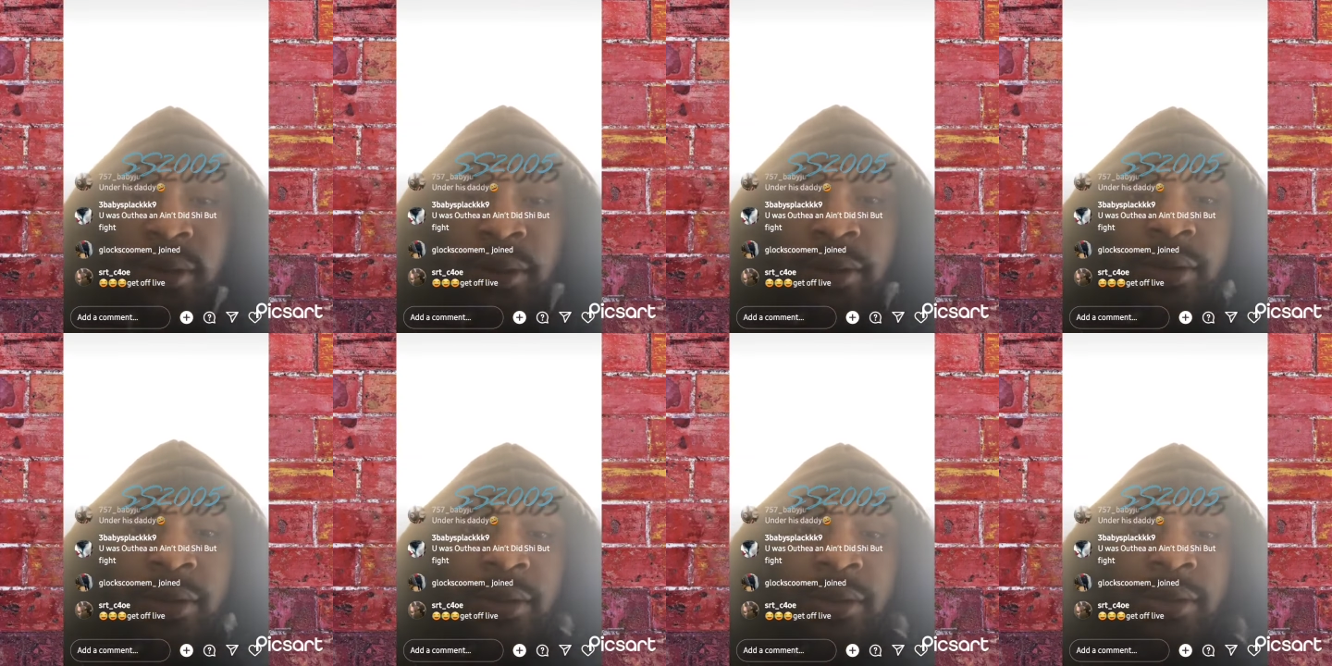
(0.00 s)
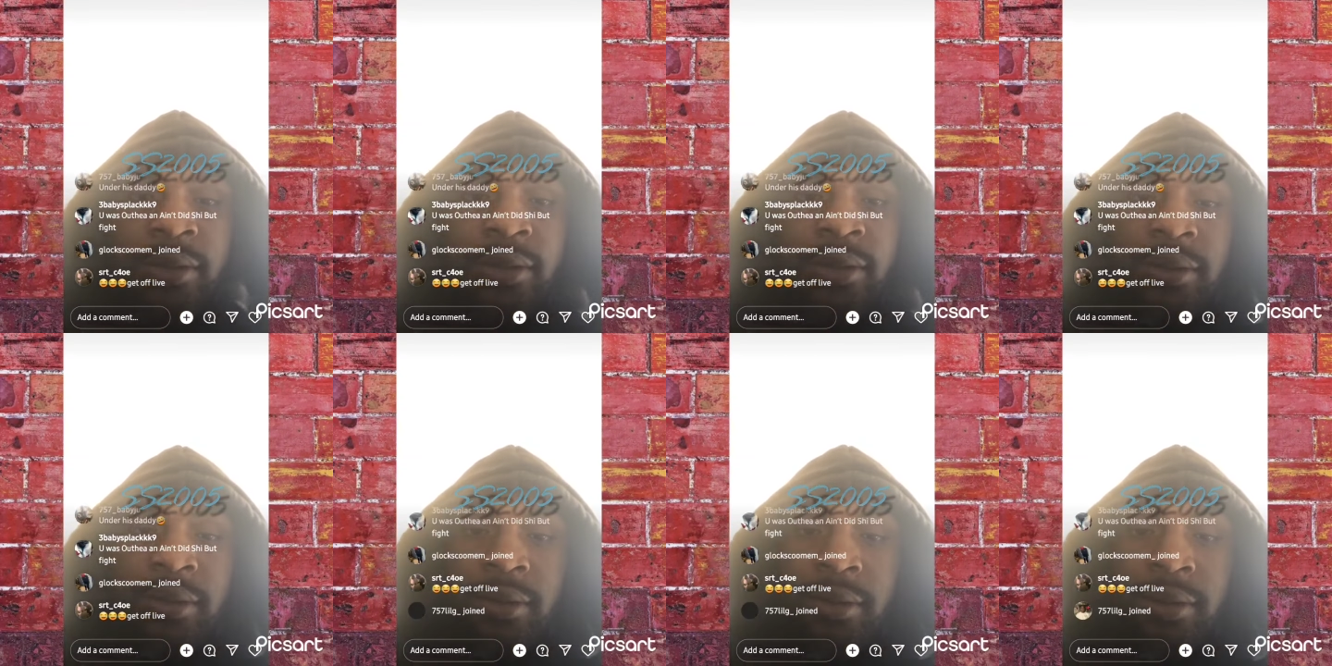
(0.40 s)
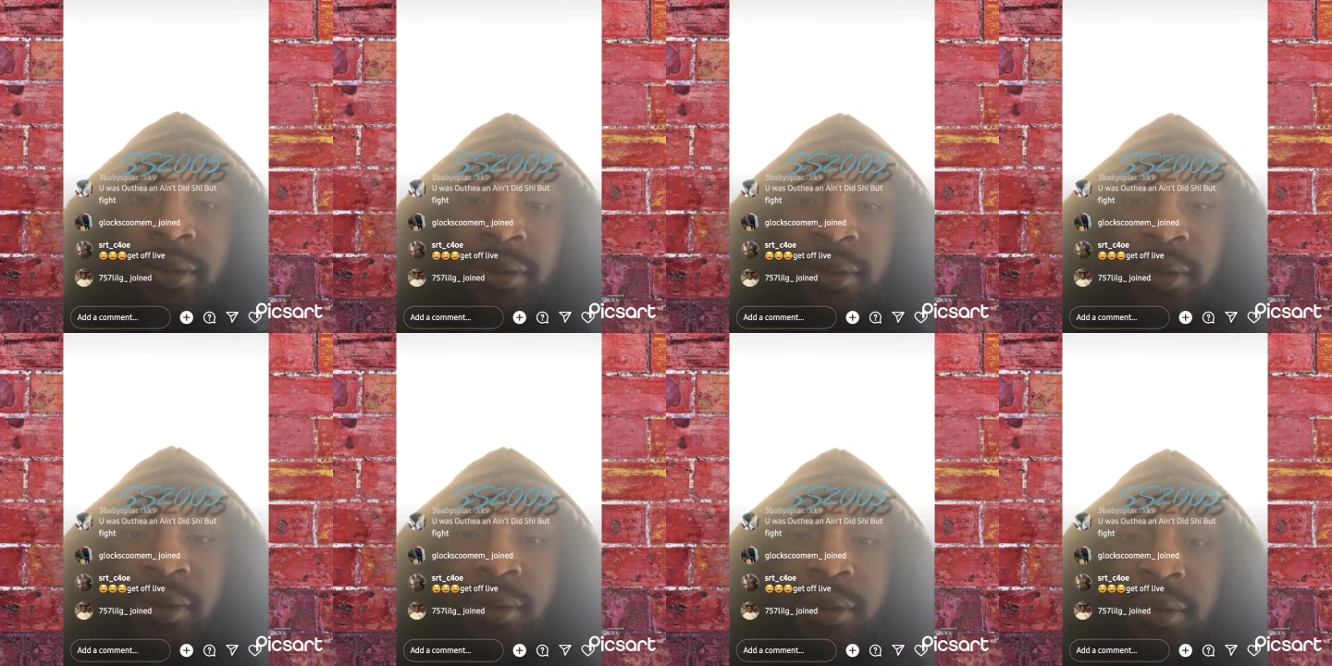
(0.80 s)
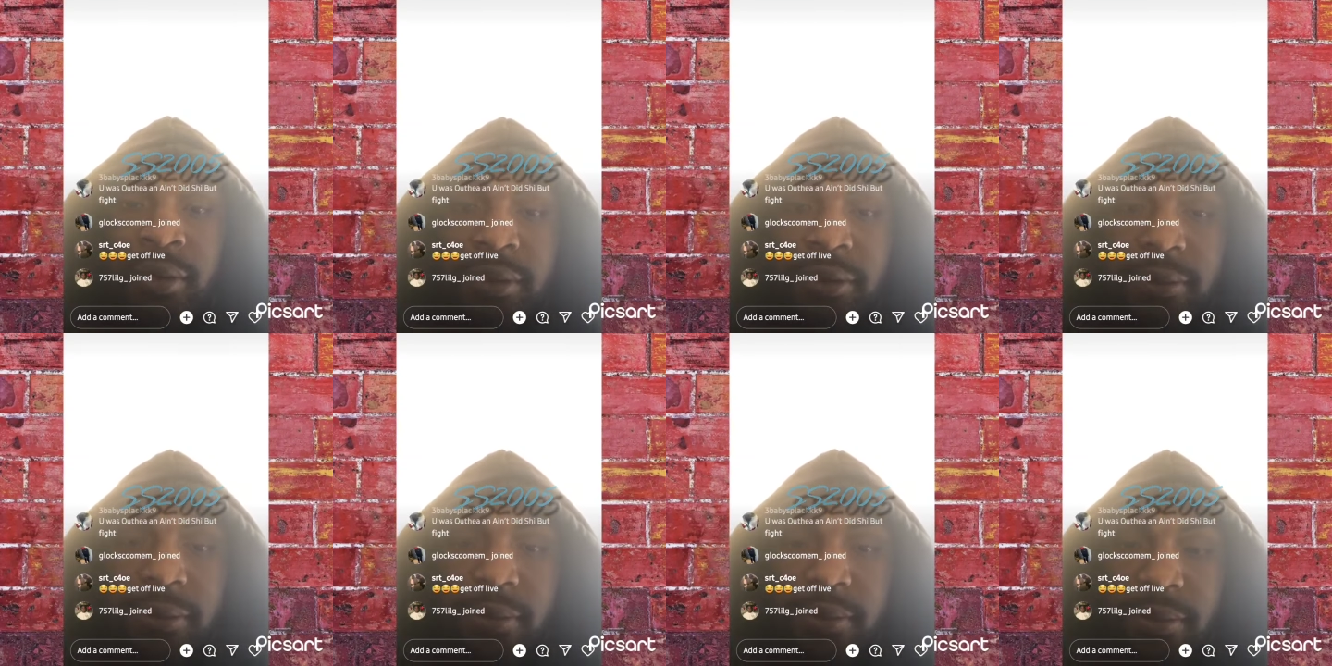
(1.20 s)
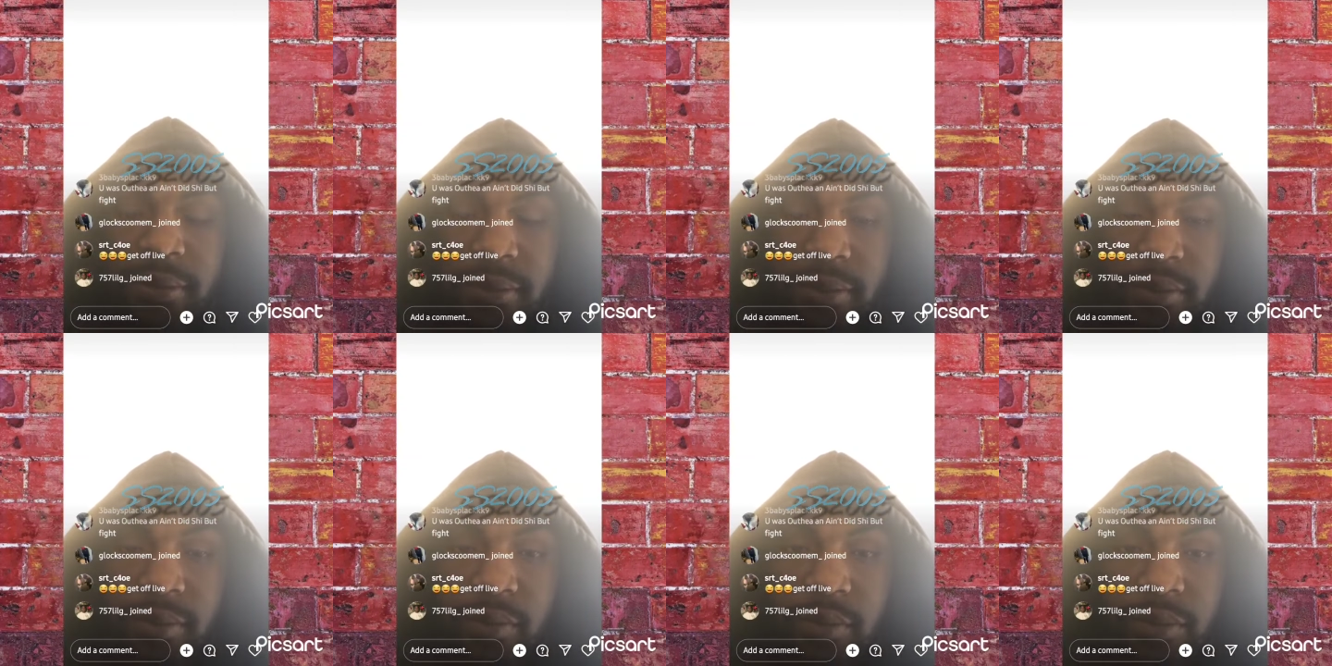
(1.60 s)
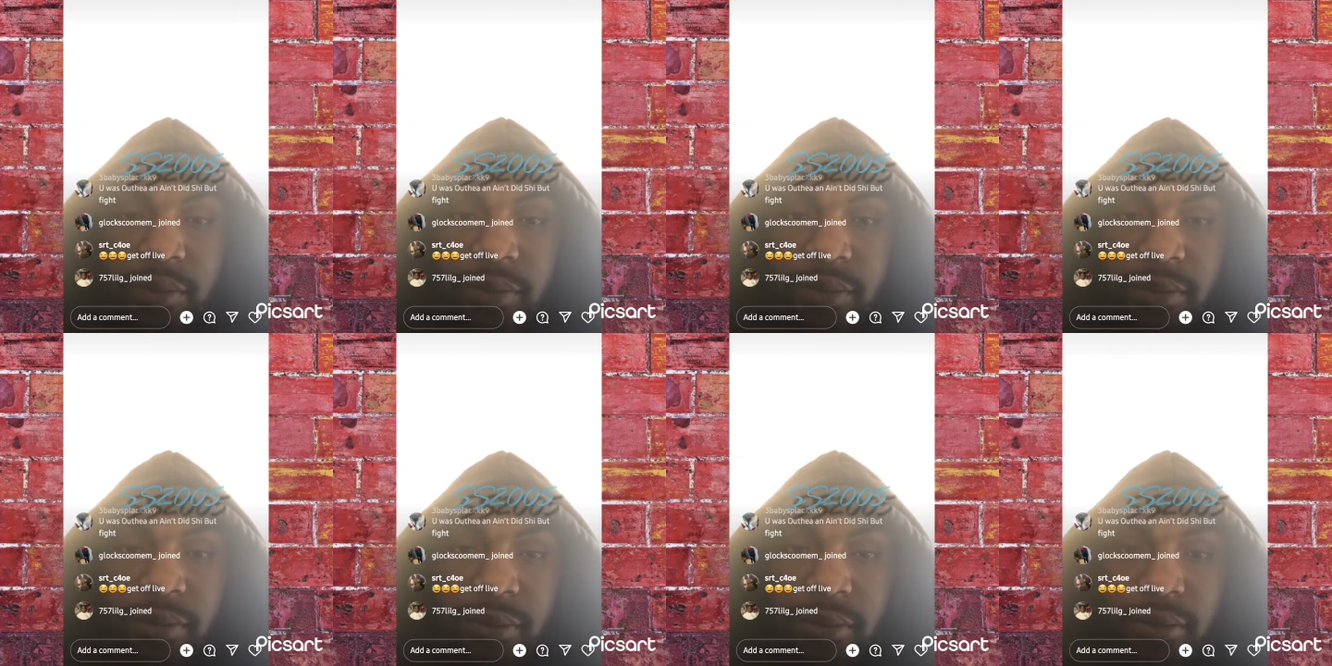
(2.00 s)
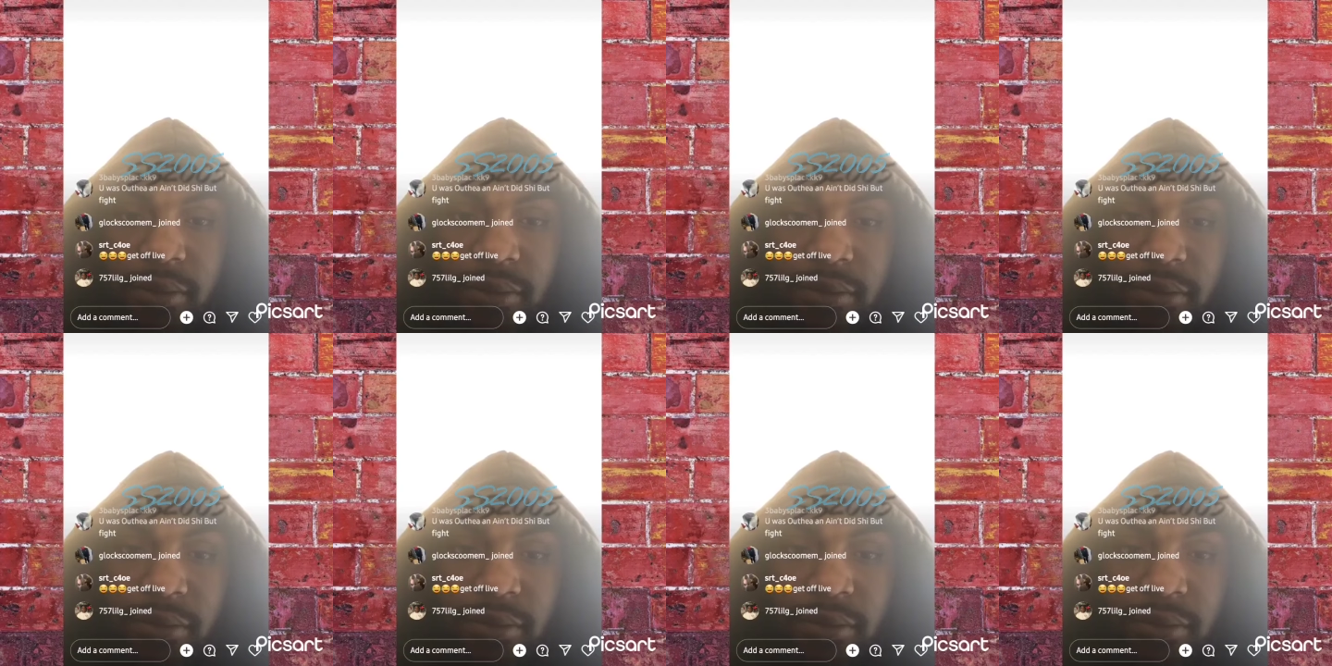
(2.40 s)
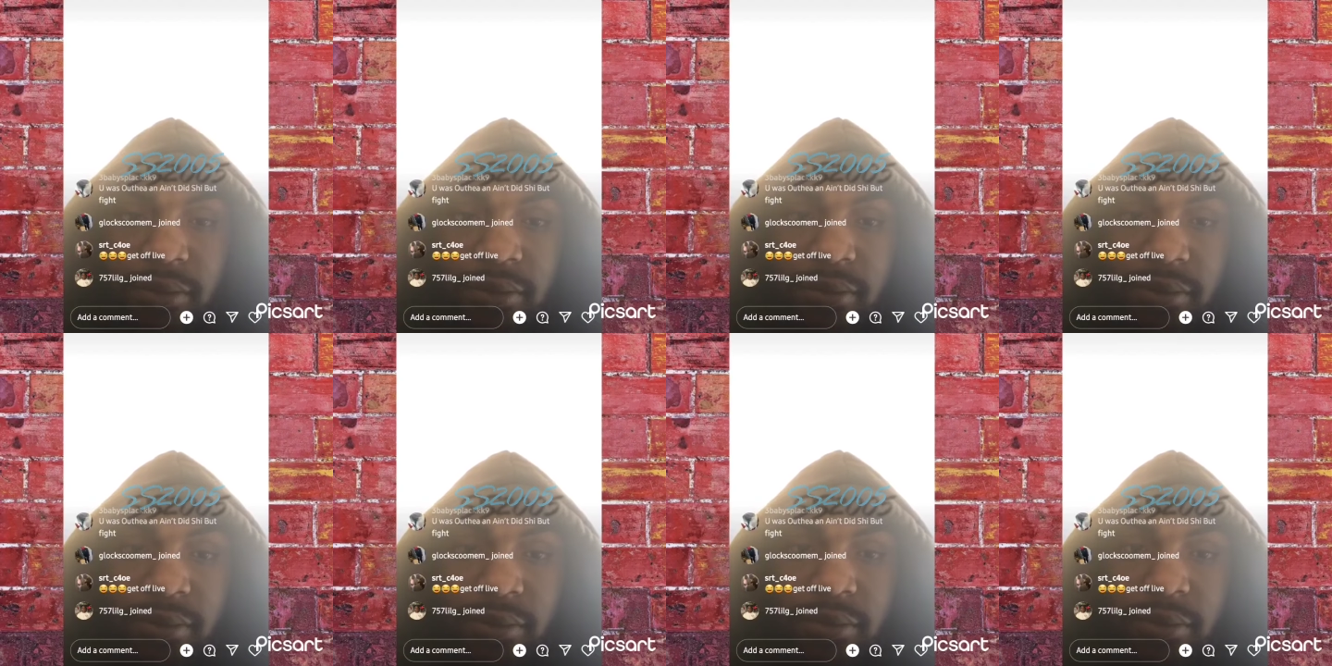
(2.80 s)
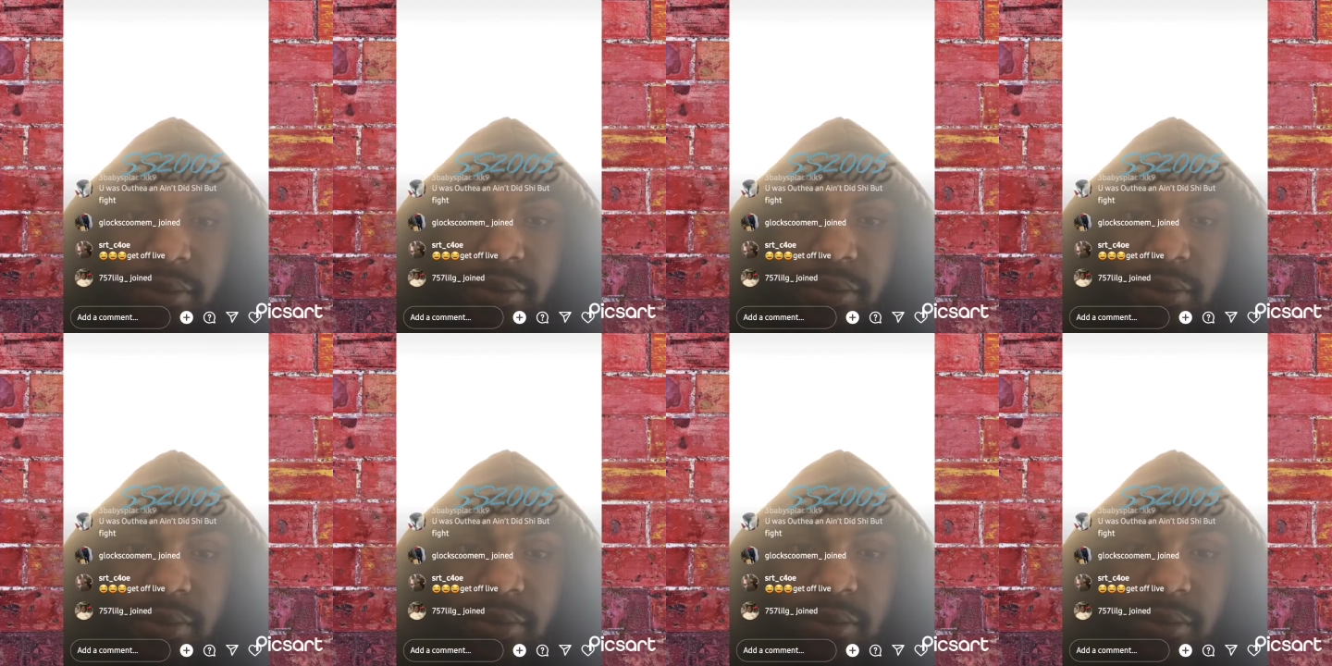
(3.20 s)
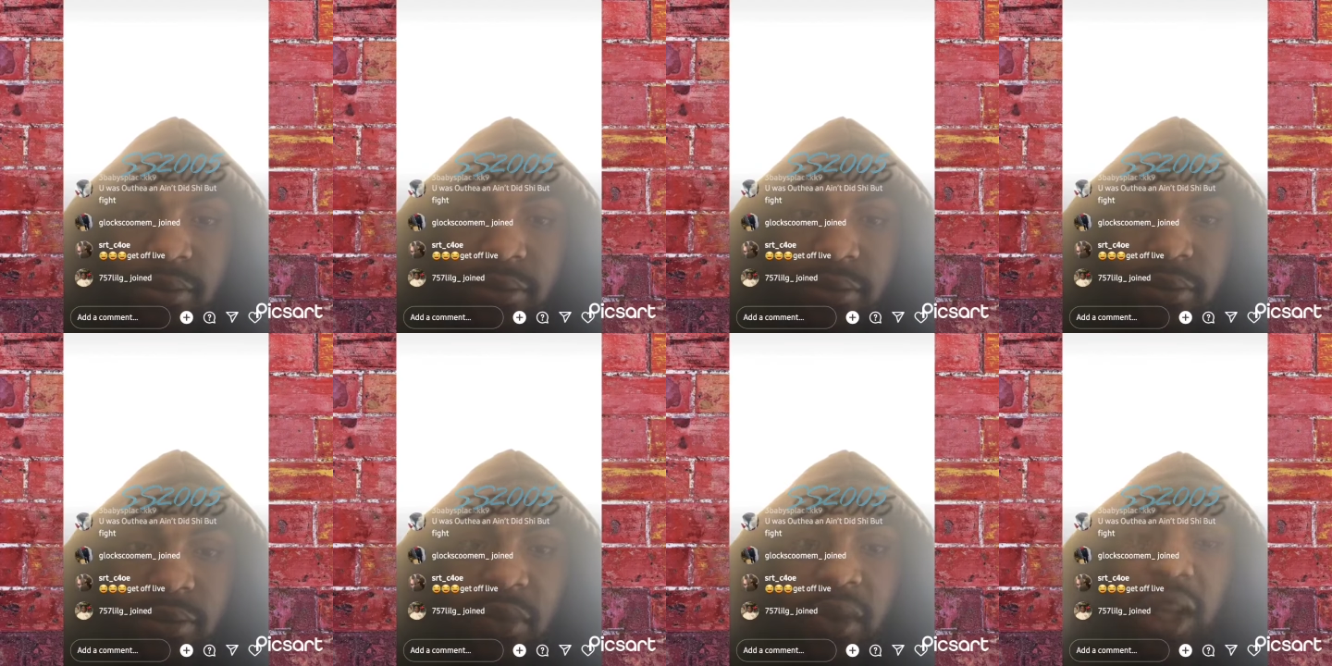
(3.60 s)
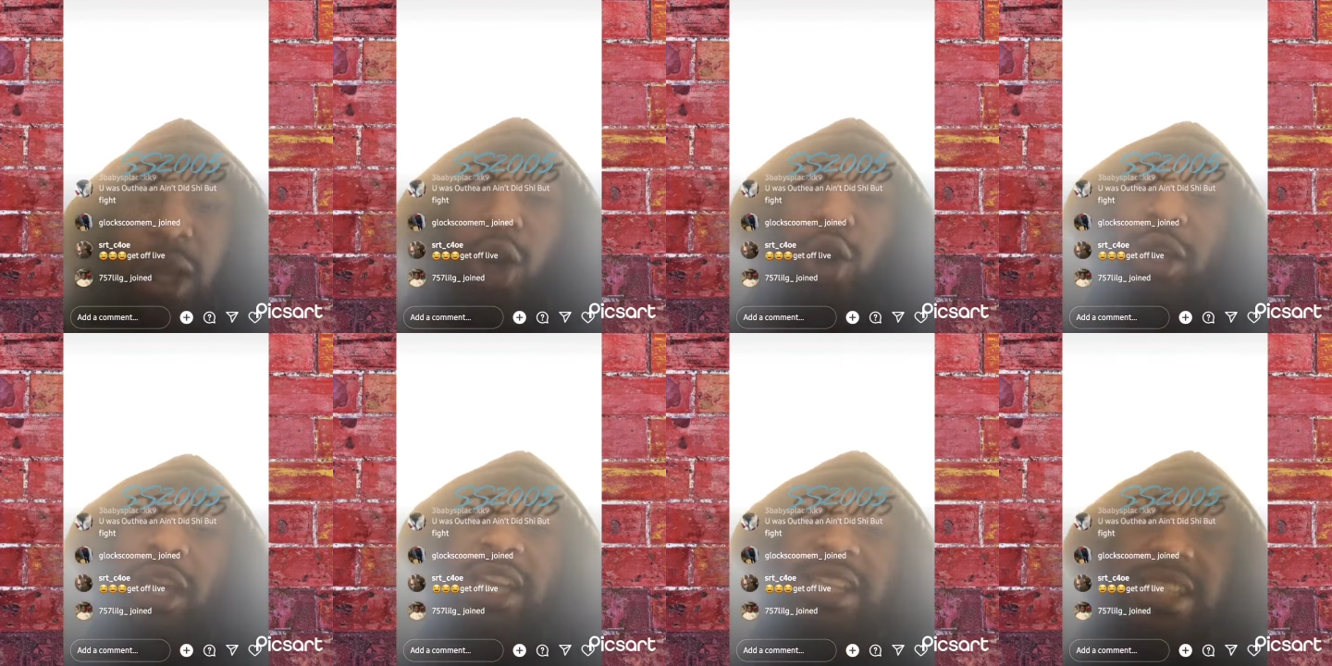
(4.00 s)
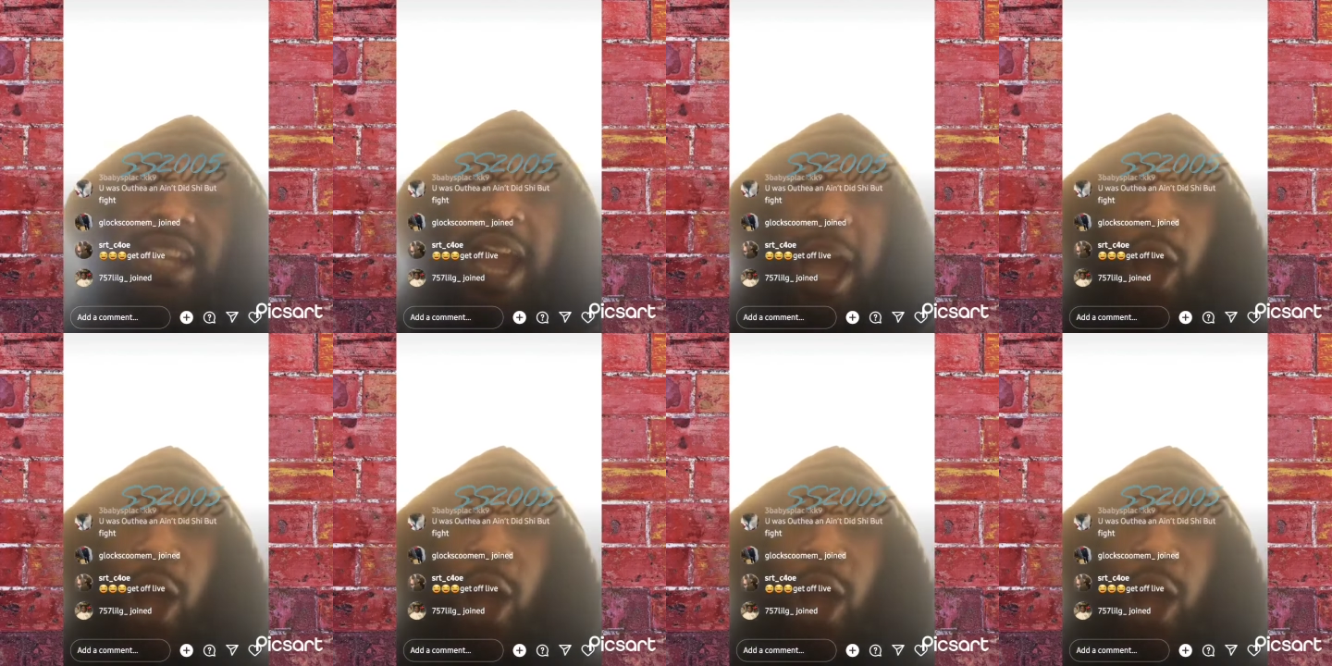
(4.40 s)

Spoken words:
Nobody's mouth can be seen.